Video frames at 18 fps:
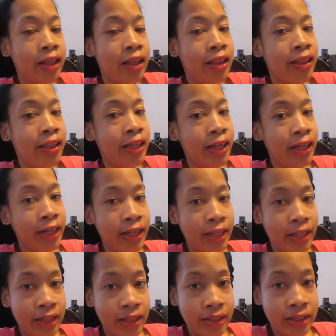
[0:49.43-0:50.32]
That
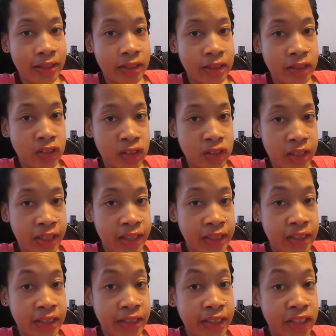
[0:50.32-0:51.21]
is, she
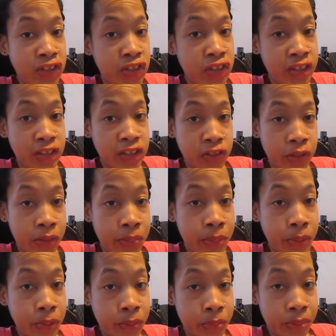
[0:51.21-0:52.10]
likes to ingest her
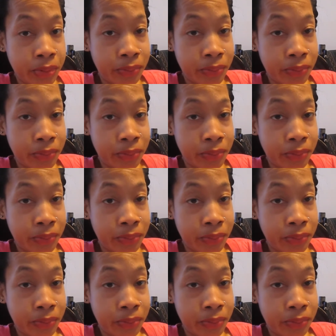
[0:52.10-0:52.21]
poop.